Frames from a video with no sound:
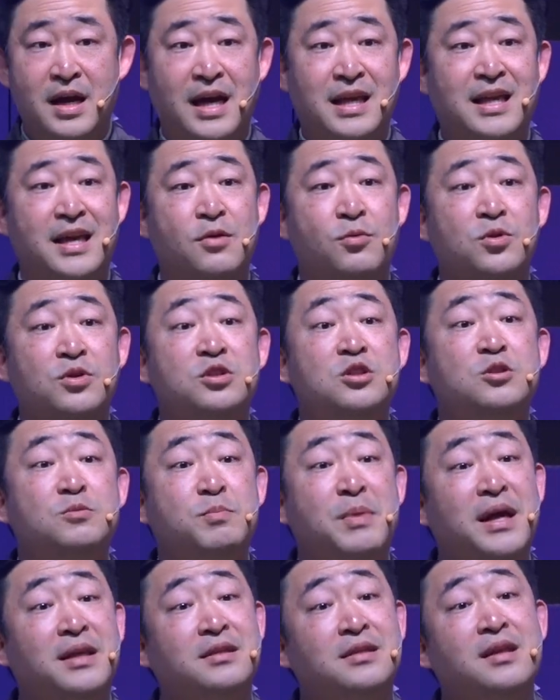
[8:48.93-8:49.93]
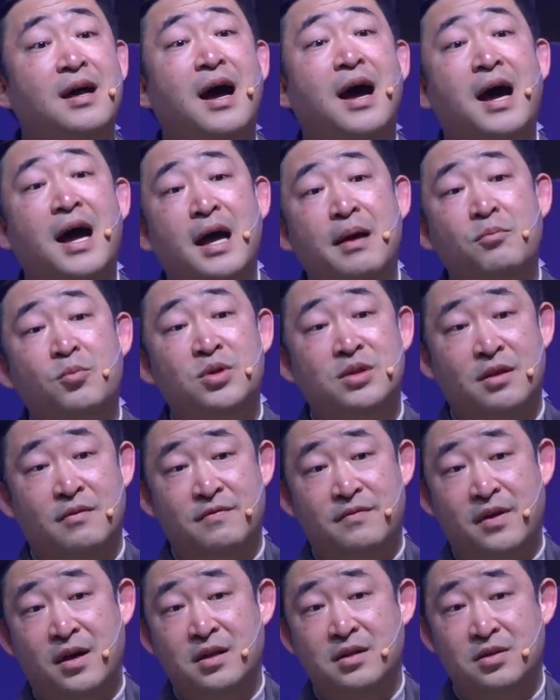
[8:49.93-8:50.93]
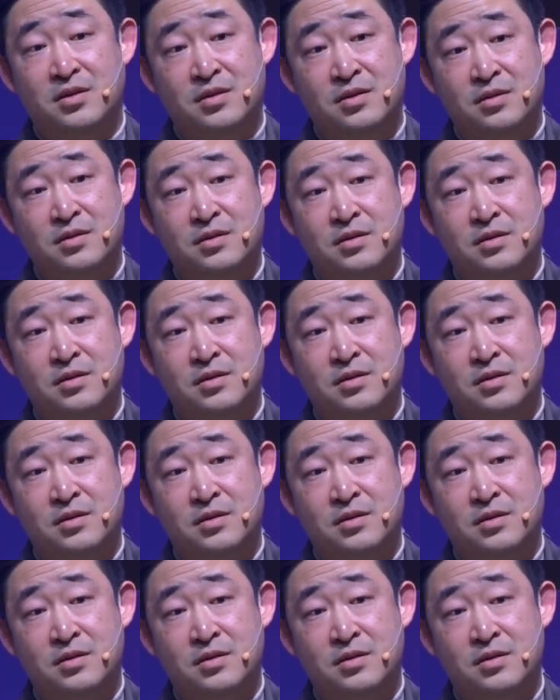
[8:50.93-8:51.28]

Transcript: and he will spend time with the Father.